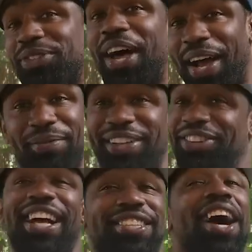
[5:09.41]
talking about.
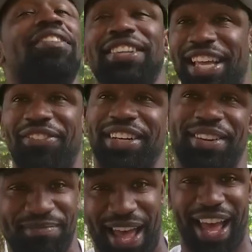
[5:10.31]
They're not talking about that one in
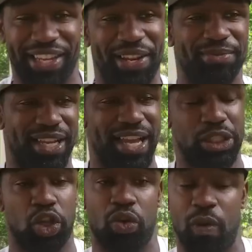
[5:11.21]
the back. You know what I'm saying?
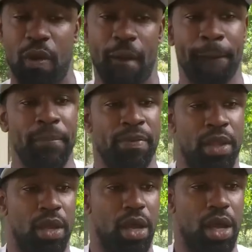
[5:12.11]
So
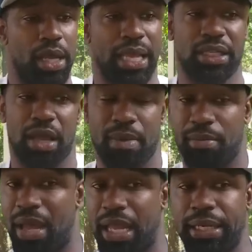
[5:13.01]
I got shot in my
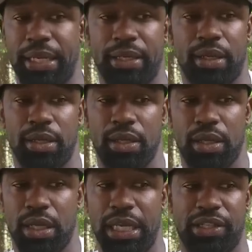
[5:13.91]
back, and then
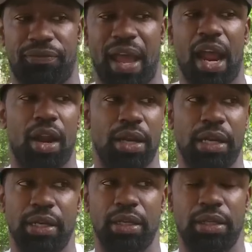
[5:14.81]
he's firing, and